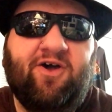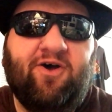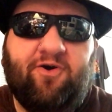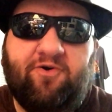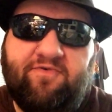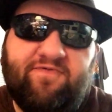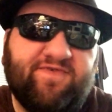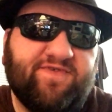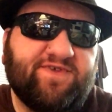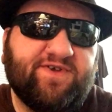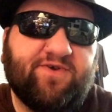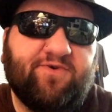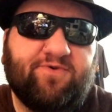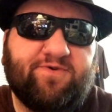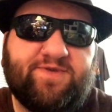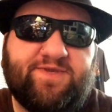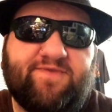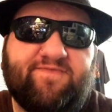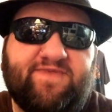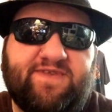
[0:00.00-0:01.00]
over the
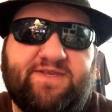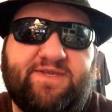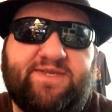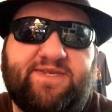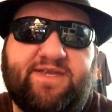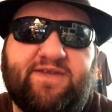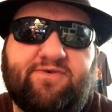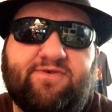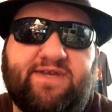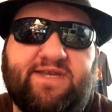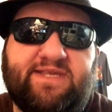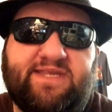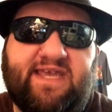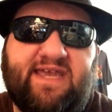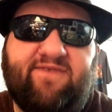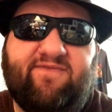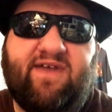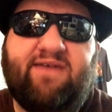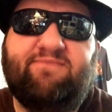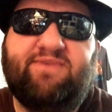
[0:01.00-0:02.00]
course of this series
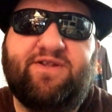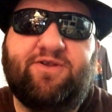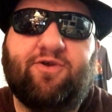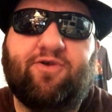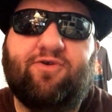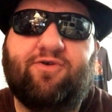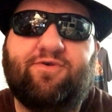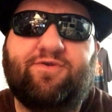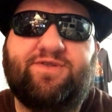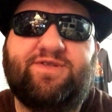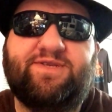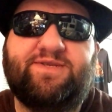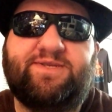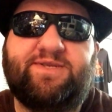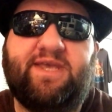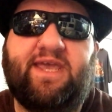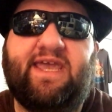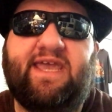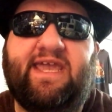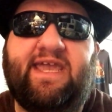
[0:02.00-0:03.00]
have I been heard to
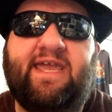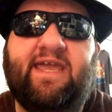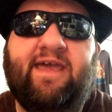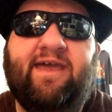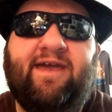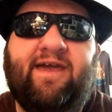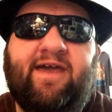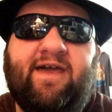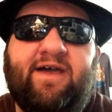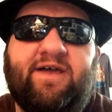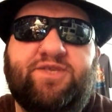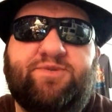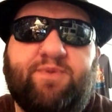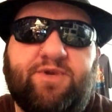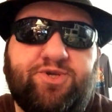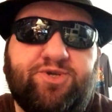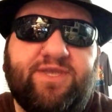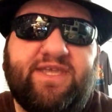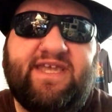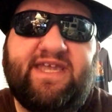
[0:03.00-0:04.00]
say,
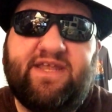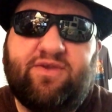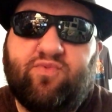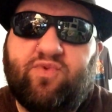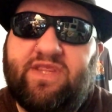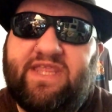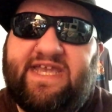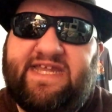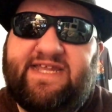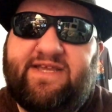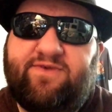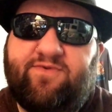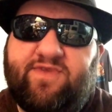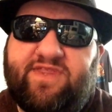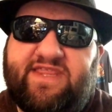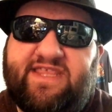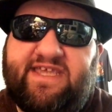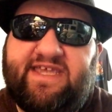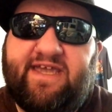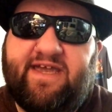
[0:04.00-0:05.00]
especially in relating
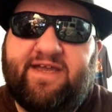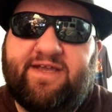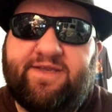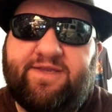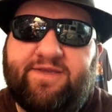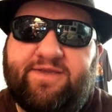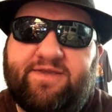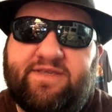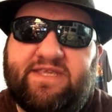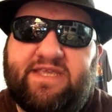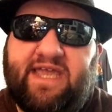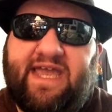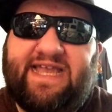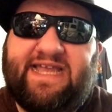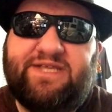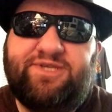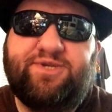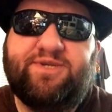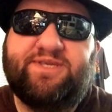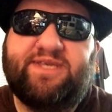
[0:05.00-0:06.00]
with the, I
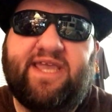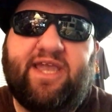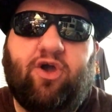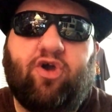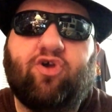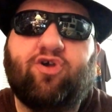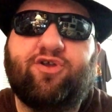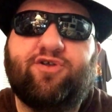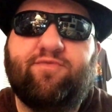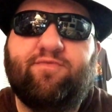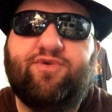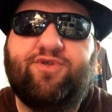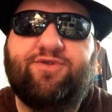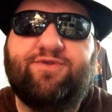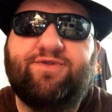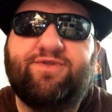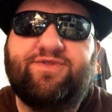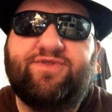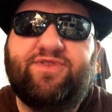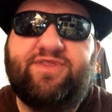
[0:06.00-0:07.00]
guess you could say,
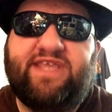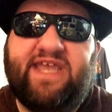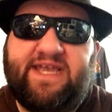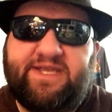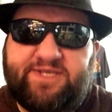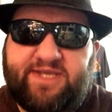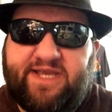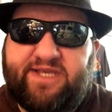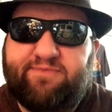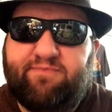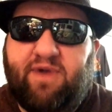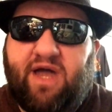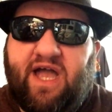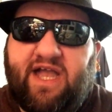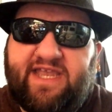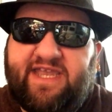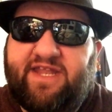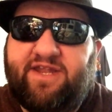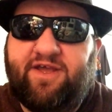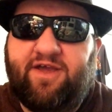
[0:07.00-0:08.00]
arguable Deus Ex
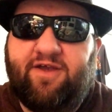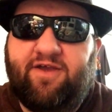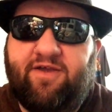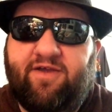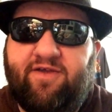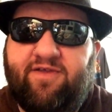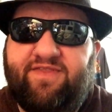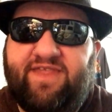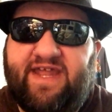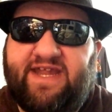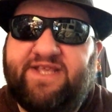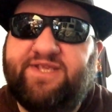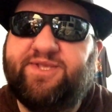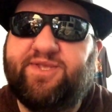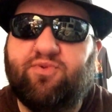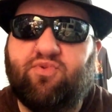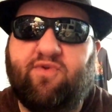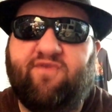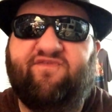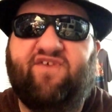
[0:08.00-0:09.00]
Machina that is
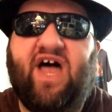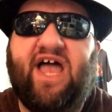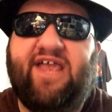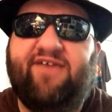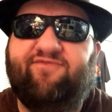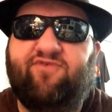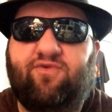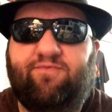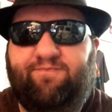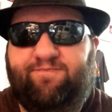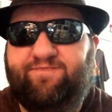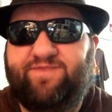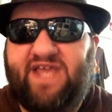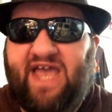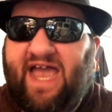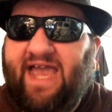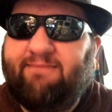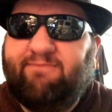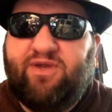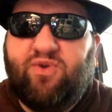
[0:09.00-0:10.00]
the revival,
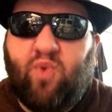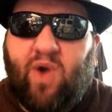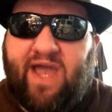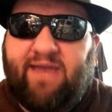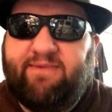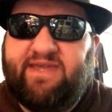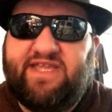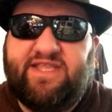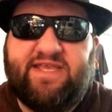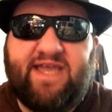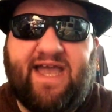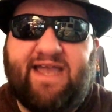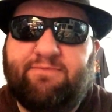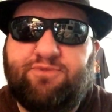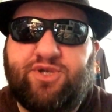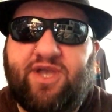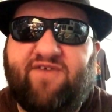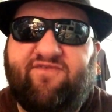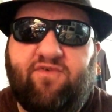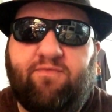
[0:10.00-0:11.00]
timey-wimey time
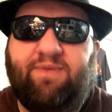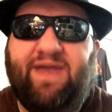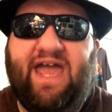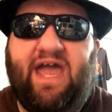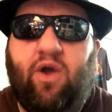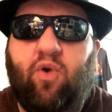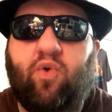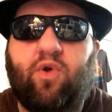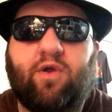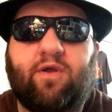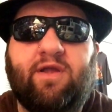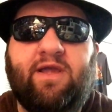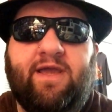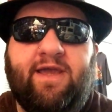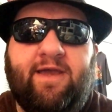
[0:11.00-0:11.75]
travel power,